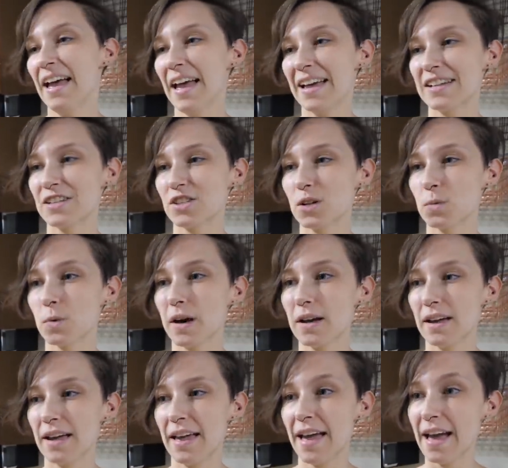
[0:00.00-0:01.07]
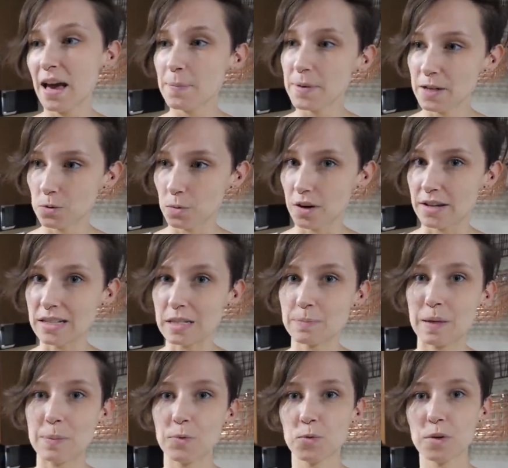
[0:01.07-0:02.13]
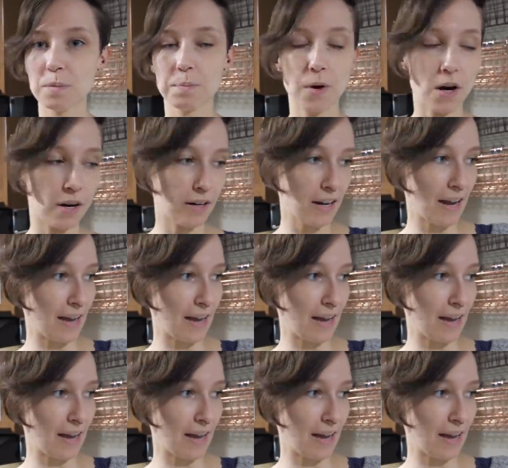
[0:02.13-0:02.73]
And so what happened was, people would park